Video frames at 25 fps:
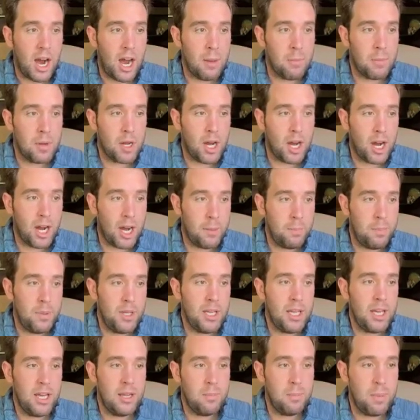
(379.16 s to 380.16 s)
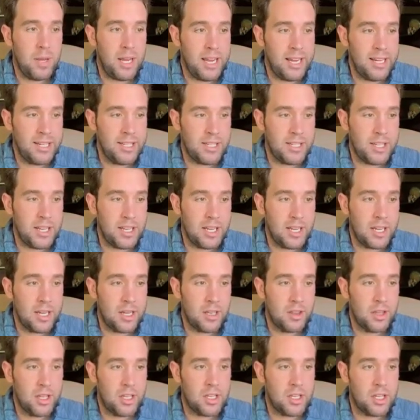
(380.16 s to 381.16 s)
I'm copy and
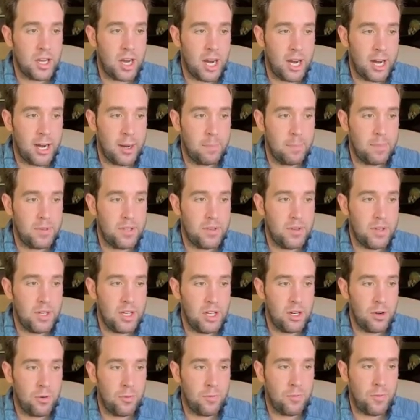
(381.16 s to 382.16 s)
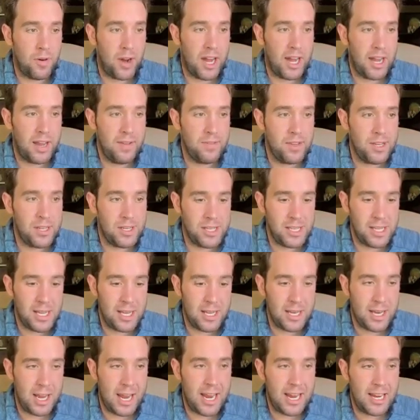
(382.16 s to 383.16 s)
pasting the top, 5 to
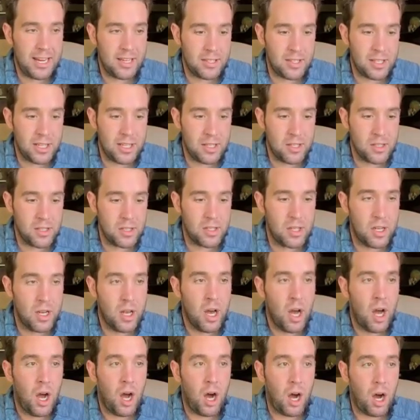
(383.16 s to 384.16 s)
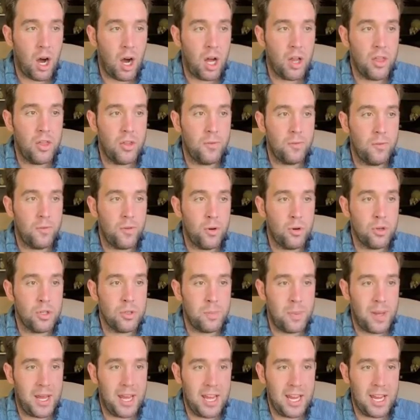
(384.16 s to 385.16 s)
10 ASINs on the
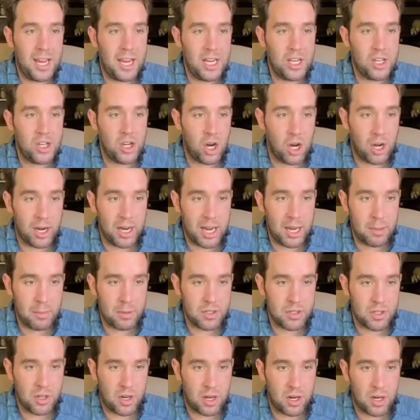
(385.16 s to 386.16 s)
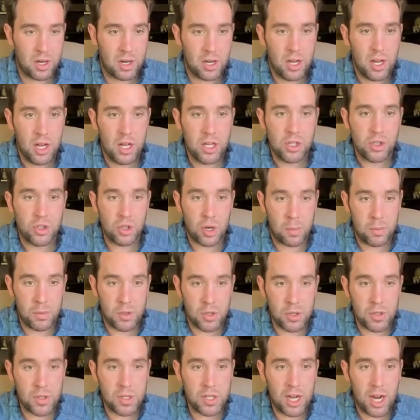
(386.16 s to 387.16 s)
first page on Amazon. So
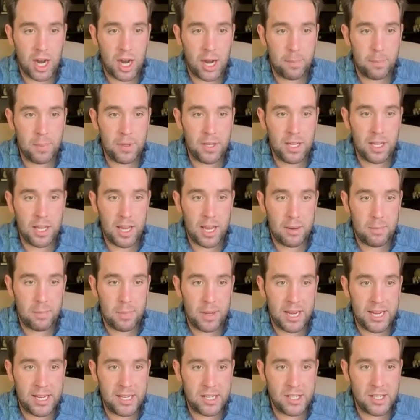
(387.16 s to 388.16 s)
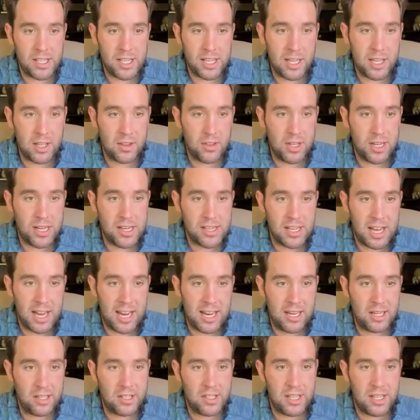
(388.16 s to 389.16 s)
I'm just copy and pasting these
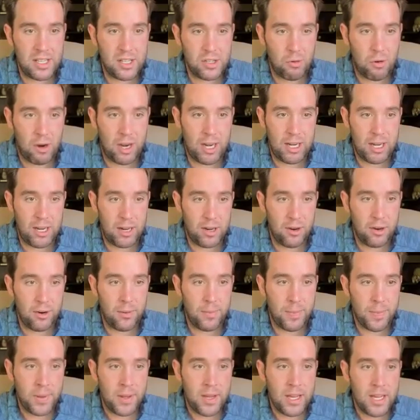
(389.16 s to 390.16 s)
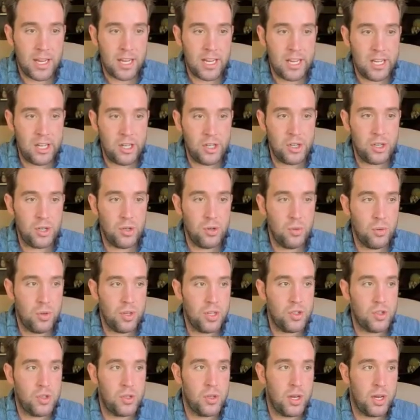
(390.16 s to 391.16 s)
ASINs right here into
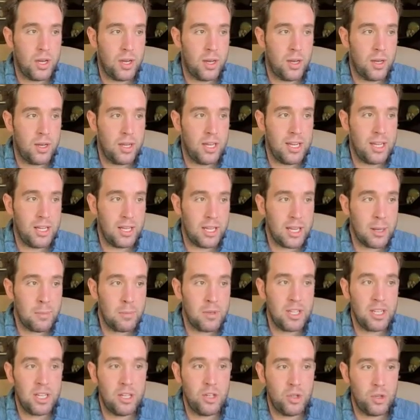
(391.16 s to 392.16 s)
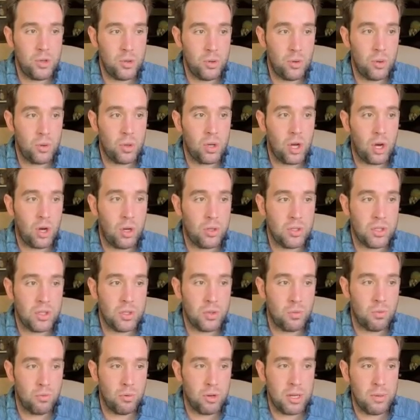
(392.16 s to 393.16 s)
this Helium 10 tool called
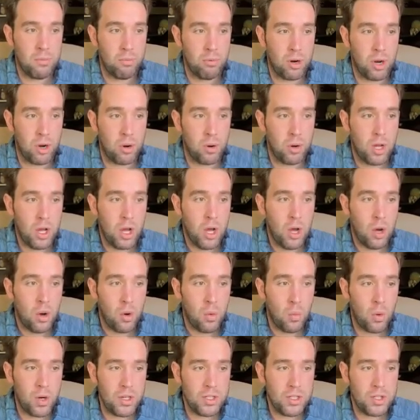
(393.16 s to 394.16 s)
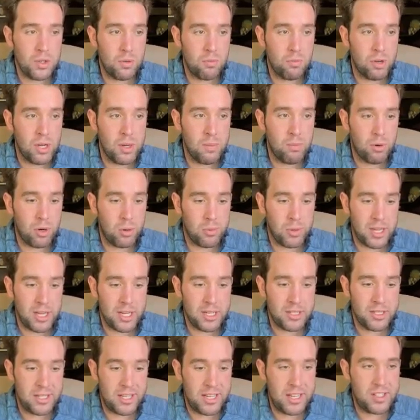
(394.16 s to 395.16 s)
Cerebro. What Cerebro
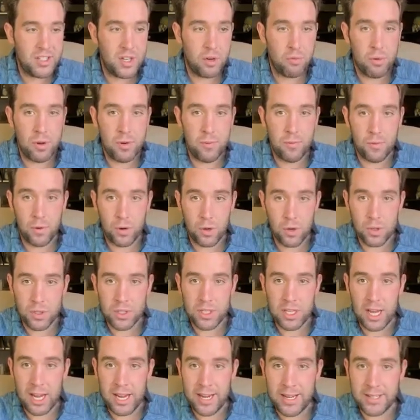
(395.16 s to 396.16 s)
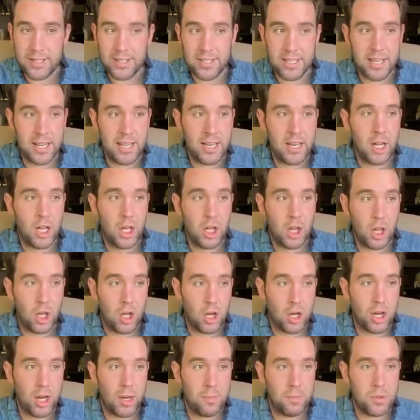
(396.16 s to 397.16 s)
is a reverse ASIN
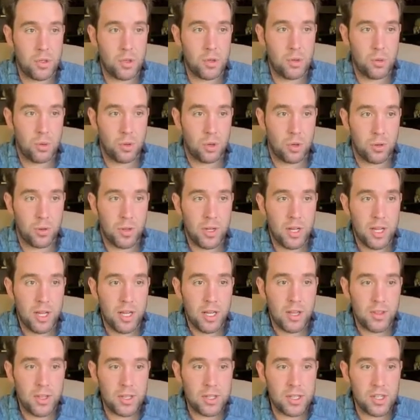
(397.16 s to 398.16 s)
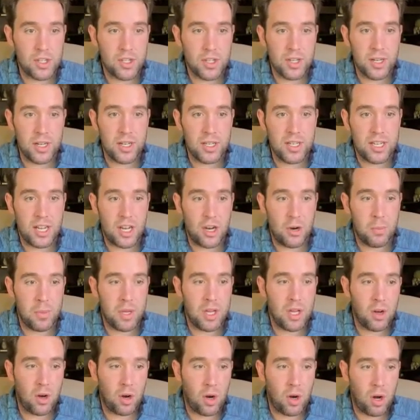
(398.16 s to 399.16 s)
lookup tool. This is going to tell
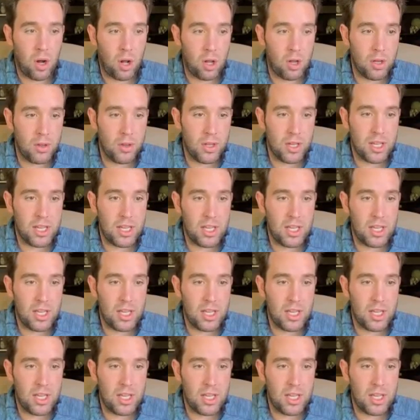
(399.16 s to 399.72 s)
me all of the